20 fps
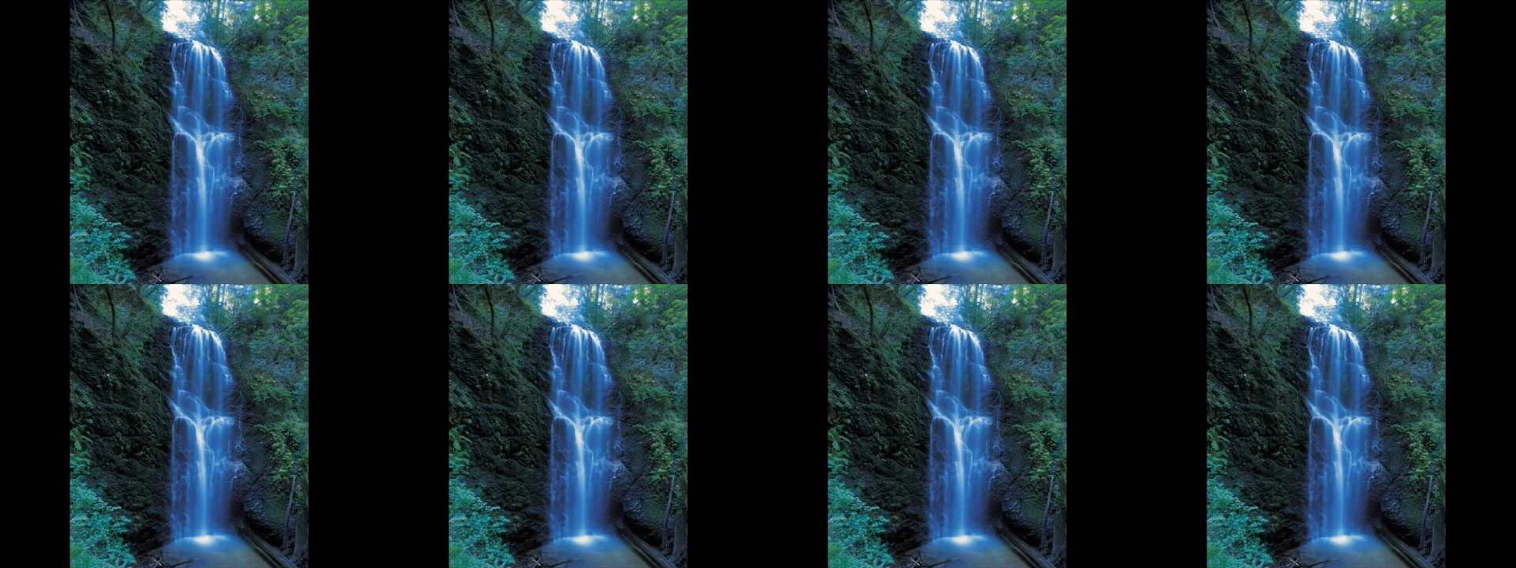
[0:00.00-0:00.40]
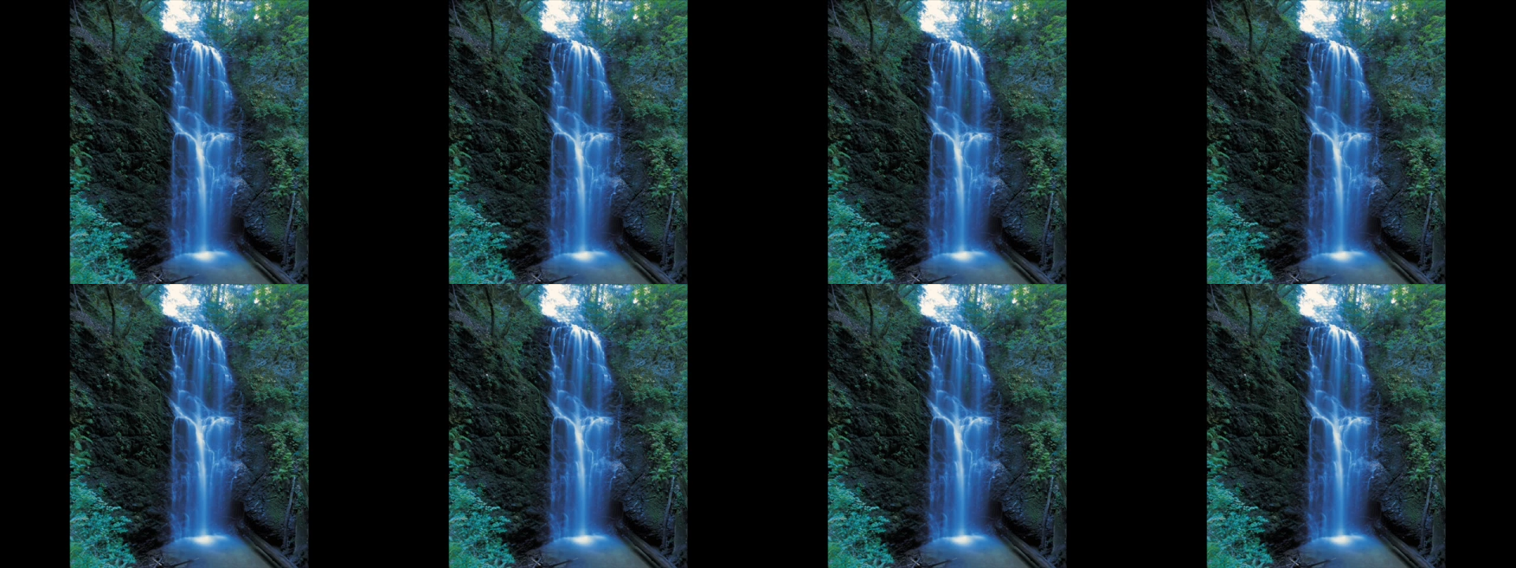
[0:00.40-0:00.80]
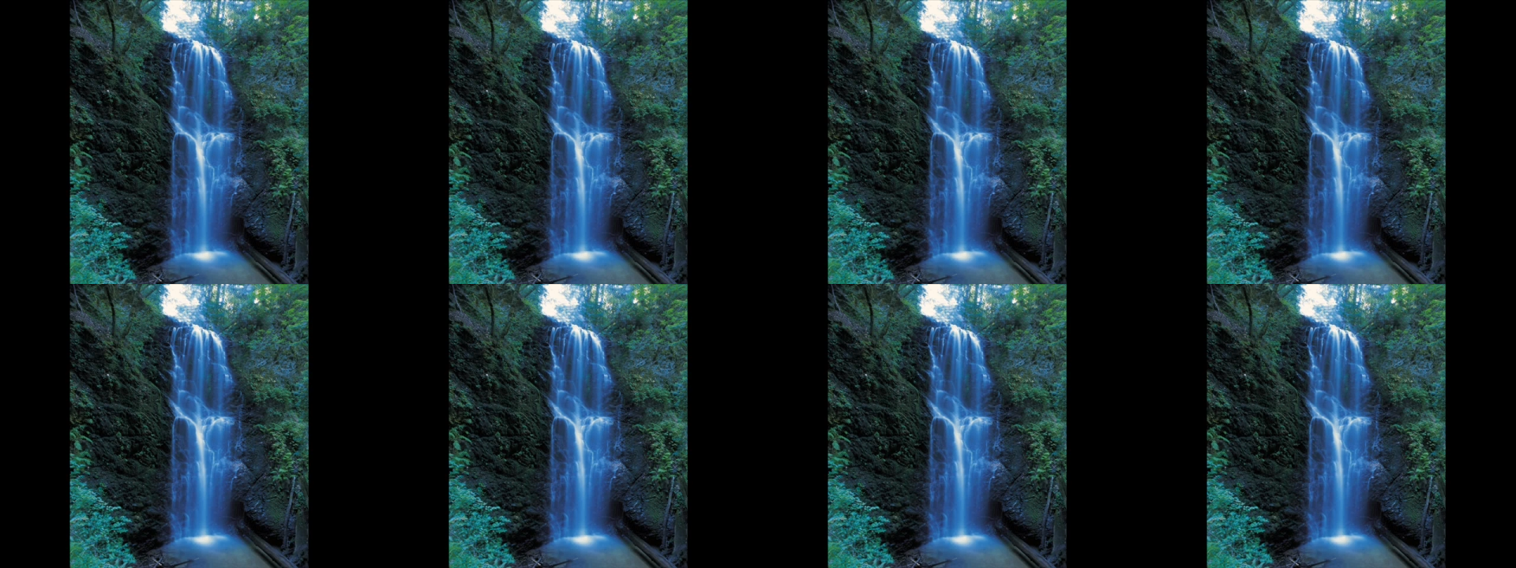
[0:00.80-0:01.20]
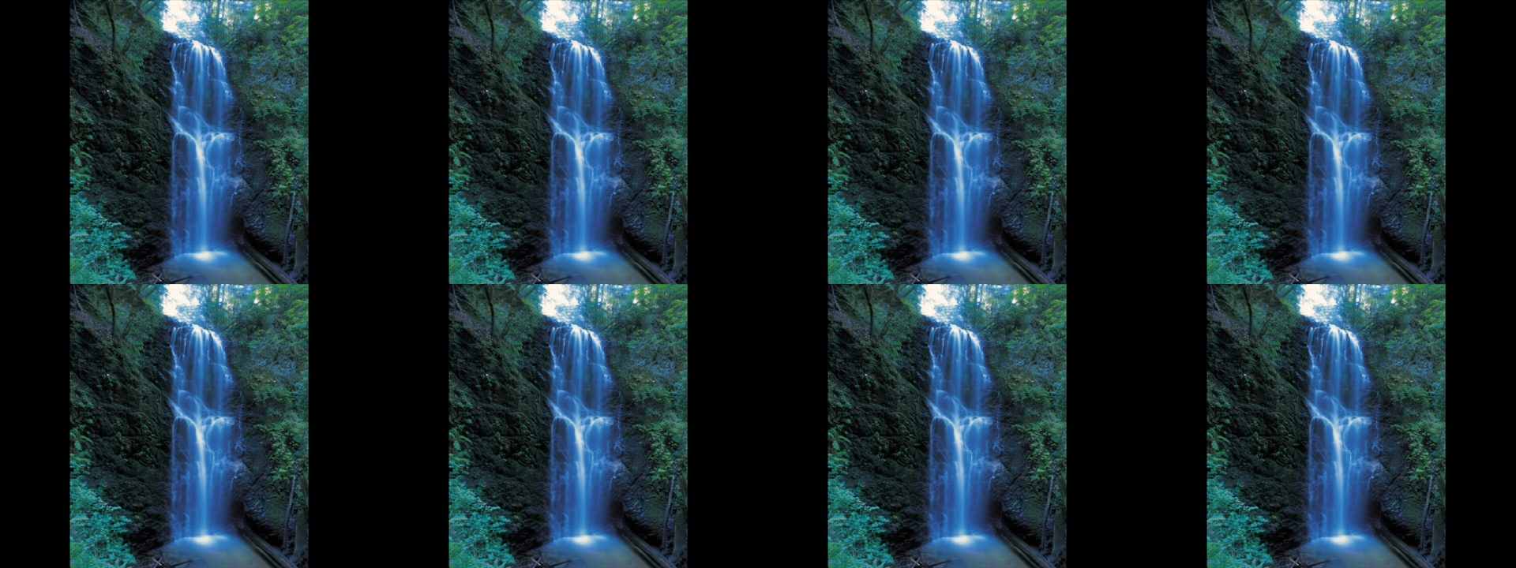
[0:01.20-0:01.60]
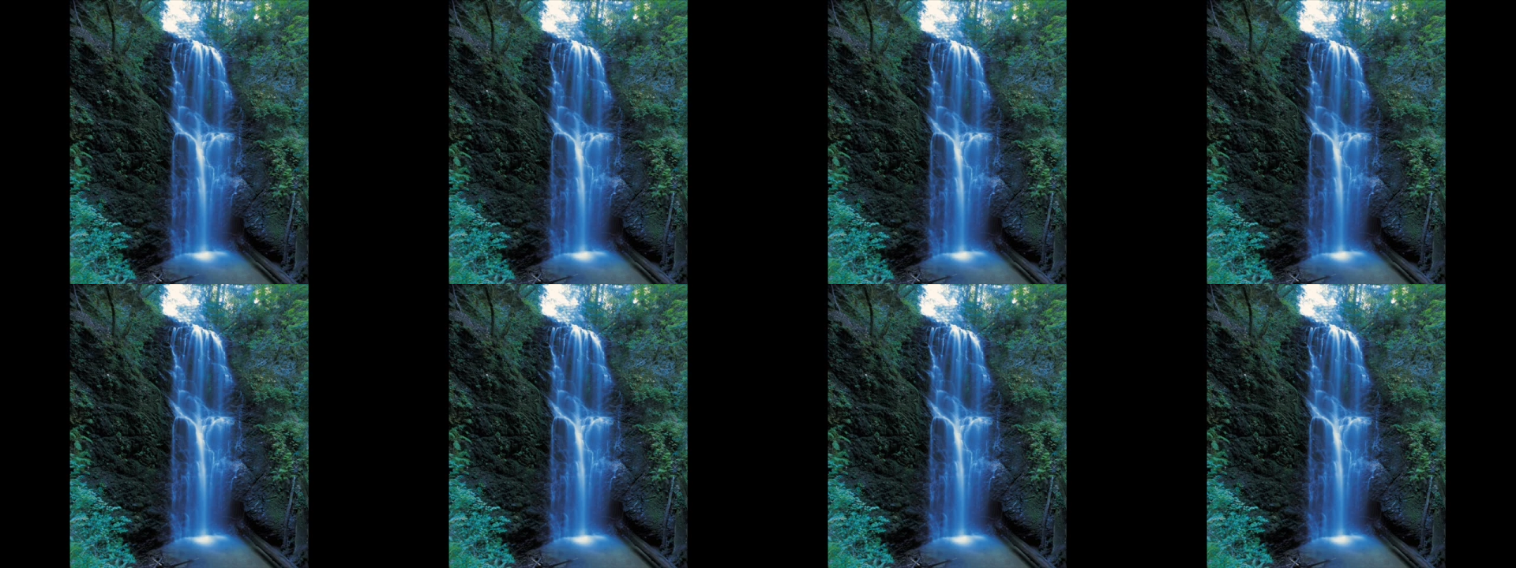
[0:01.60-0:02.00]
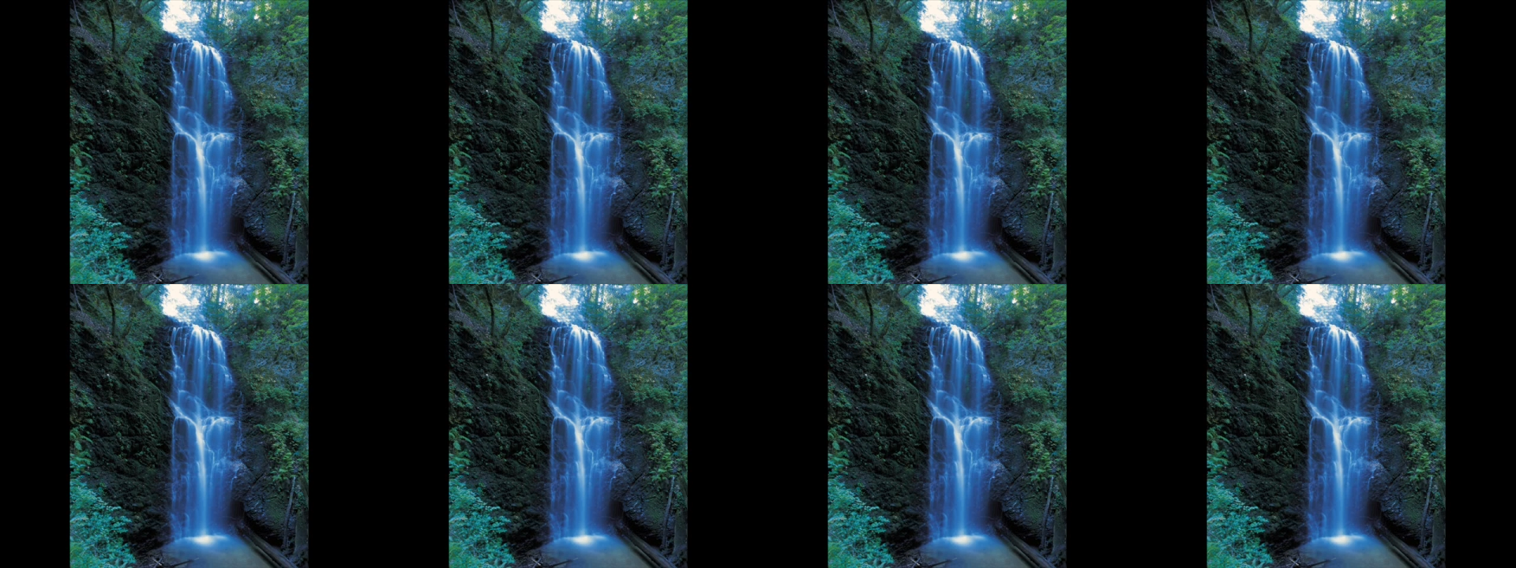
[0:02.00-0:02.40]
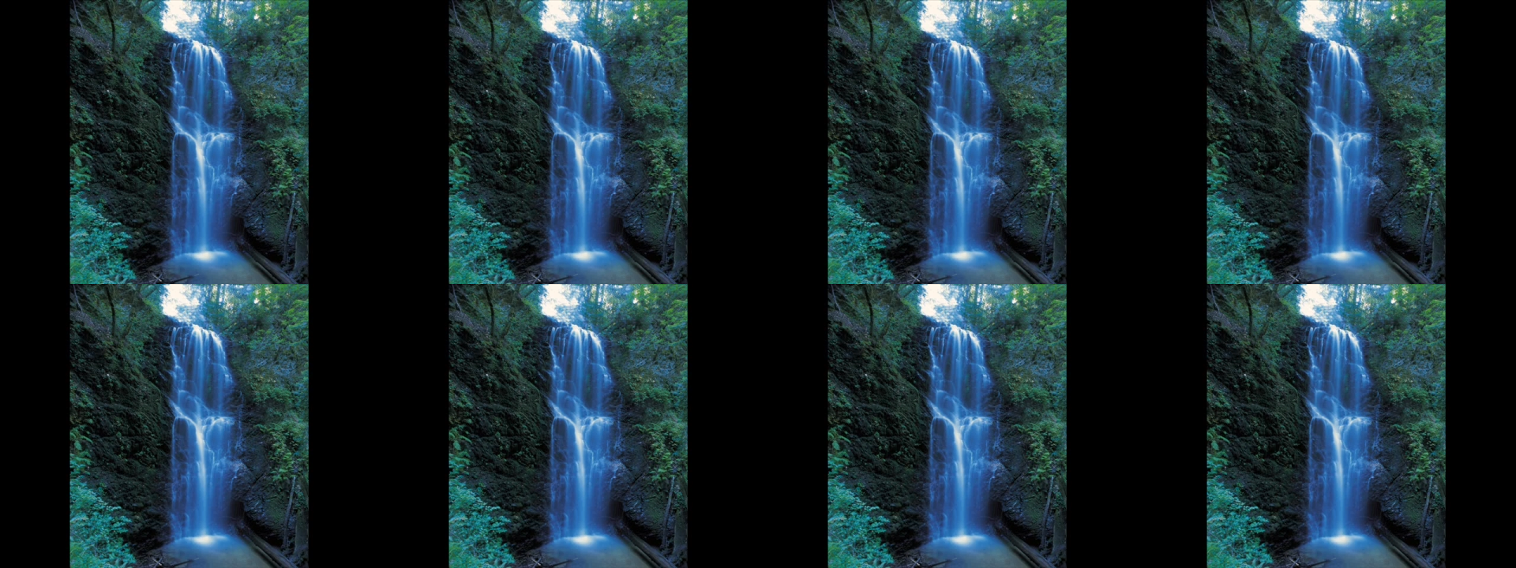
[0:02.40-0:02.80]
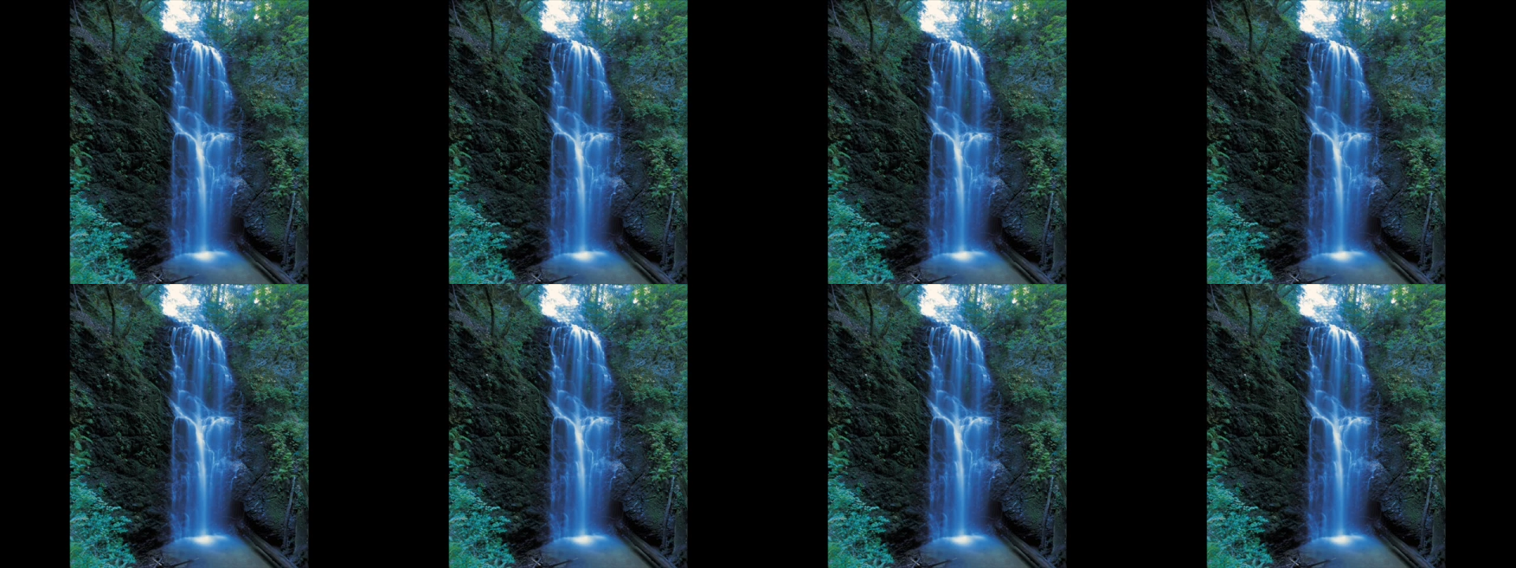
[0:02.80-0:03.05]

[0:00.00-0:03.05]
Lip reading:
(no speaker visible)